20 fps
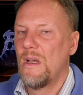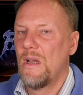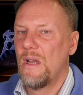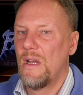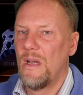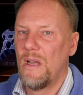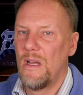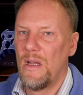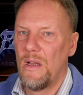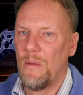
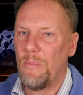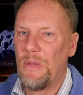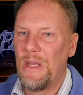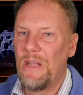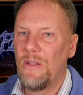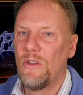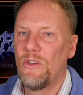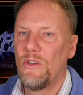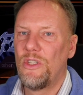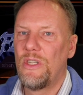
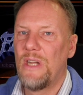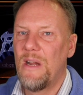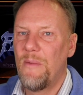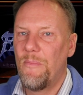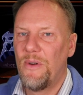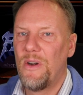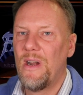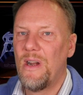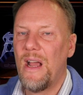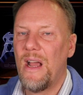Peter
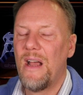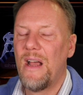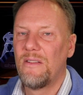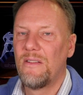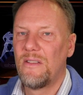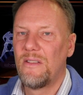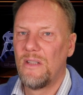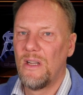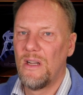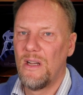Schaefer
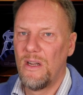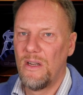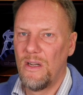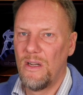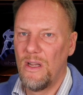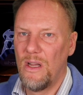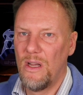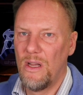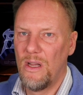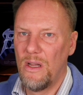has
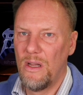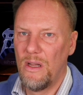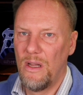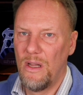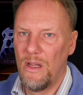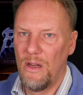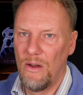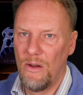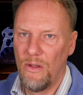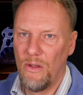done
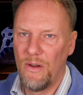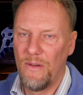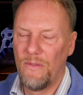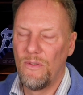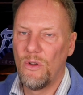a lot of